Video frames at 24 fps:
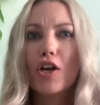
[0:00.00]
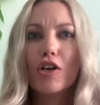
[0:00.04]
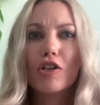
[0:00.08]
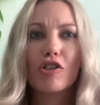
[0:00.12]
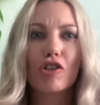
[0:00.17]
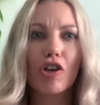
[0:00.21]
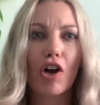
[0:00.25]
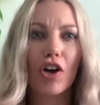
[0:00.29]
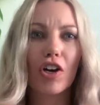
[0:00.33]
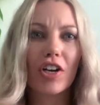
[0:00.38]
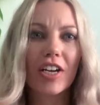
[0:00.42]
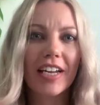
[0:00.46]

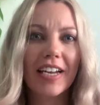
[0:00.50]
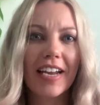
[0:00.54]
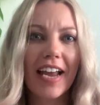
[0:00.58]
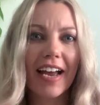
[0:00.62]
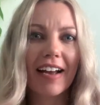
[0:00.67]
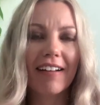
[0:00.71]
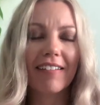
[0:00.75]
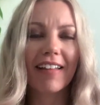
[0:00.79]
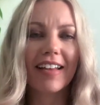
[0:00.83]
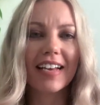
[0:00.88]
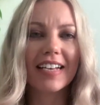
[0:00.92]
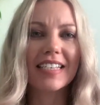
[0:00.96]
choker
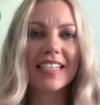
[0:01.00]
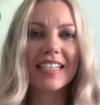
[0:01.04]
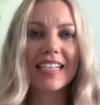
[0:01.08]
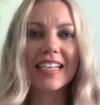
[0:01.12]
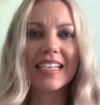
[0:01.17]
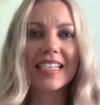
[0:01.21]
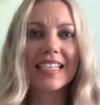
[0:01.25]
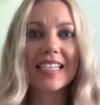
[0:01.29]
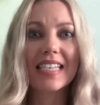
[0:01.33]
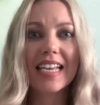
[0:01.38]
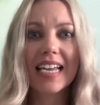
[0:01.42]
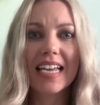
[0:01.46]

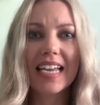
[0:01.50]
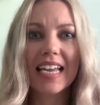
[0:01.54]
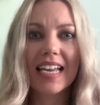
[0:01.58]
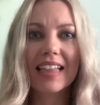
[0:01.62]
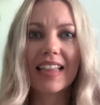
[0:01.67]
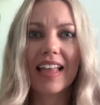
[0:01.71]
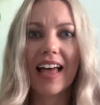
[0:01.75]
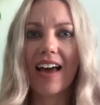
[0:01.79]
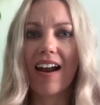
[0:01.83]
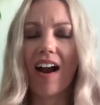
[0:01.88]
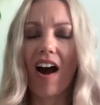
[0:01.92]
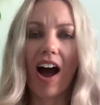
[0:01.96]
necklaces, thinking
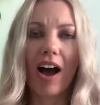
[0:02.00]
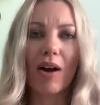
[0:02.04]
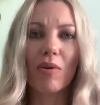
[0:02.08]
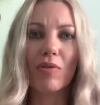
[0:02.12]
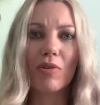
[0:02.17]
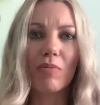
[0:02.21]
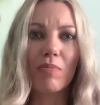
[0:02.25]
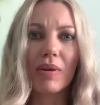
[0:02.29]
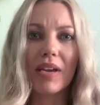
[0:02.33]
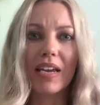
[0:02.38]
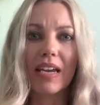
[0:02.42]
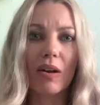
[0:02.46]
that I
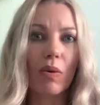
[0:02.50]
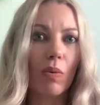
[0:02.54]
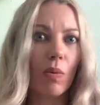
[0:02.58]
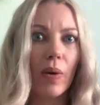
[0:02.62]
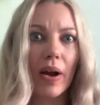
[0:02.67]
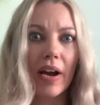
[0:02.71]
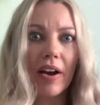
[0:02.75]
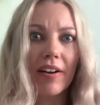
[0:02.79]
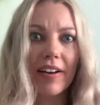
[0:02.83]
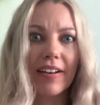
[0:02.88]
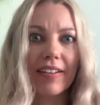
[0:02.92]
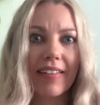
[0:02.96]
would be
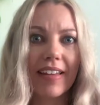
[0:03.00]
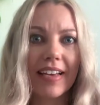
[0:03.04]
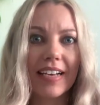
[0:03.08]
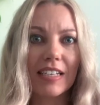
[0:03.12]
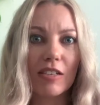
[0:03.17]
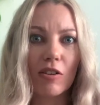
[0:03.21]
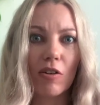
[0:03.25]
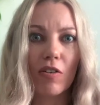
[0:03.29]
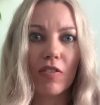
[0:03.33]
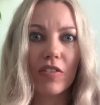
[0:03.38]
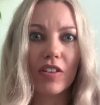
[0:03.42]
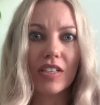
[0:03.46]
wearing these
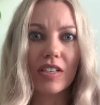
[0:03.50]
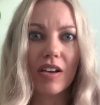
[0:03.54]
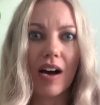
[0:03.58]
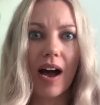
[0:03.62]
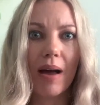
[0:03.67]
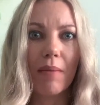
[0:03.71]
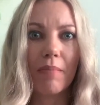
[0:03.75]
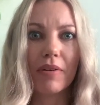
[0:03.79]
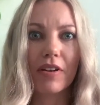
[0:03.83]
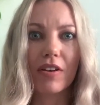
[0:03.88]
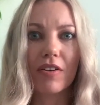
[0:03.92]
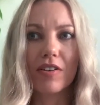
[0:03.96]
all the
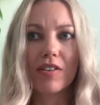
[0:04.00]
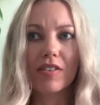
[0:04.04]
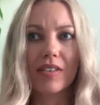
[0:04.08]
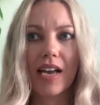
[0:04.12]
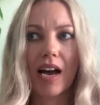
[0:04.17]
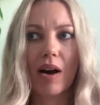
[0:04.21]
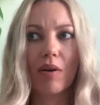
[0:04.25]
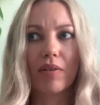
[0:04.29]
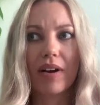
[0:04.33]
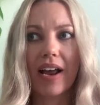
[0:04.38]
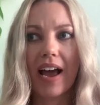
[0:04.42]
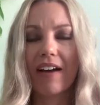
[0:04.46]
time because
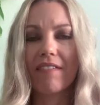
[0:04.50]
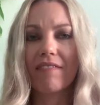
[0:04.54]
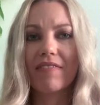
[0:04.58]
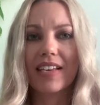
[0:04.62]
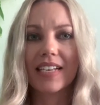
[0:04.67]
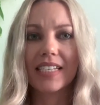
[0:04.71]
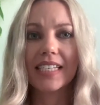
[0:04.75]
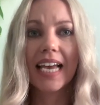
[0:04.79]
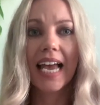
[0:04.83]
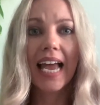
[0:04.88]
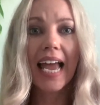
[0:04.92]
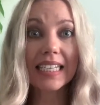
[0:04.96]
I would have
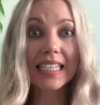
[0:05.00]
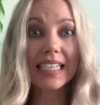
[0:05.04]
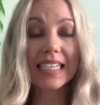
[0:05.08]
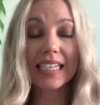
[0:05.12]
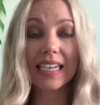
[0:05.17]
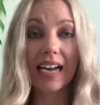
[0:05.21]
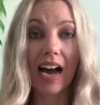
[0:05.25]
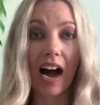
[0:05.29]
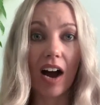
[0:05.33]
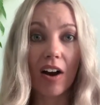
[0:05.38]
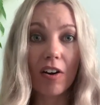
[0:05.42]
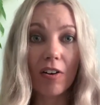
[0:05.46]
this
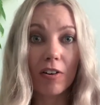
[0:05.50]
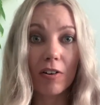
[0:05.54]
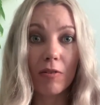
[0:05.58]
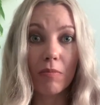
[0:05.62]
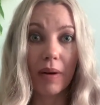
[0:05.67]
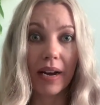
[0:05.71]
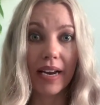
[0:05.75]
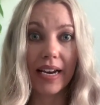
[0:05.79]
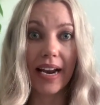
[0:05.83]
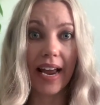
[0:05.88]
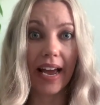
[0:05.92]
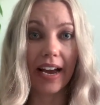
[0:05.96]
scar on
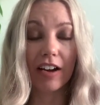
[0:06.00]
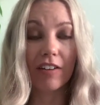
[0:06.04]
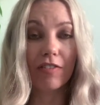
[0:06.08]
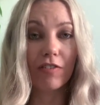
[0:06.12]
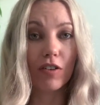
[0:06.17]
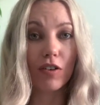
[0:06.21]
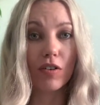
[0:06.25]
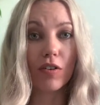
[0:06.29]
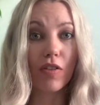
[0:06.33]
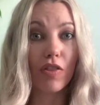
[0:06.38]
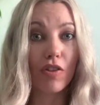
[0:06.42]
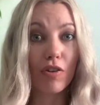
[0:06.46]
my neck
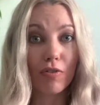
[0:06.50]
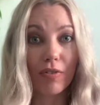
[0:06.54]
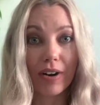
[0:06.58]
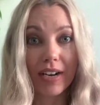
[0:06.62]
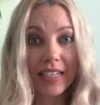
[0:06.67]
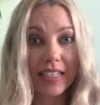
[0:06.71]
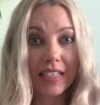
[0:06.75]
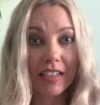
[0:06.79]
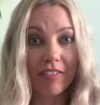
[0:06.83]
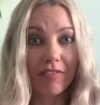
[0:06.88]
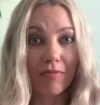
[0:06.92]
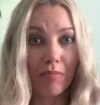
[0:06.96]
for the
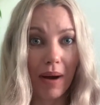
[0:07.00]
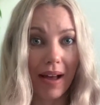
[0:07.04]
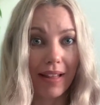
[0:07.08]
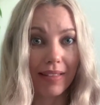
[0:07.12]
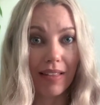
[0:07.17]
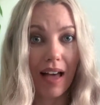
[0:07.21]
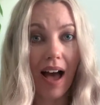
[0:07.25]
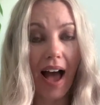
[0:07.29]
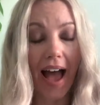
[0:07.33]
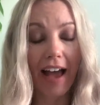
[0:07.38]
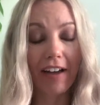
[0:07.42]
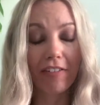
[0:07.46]
rest of my
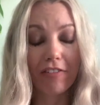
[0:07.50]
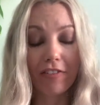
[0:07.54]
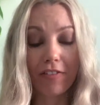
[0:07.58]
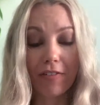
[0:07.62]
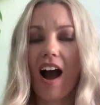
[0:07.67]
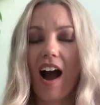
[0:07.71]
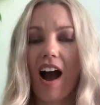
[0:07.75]
life.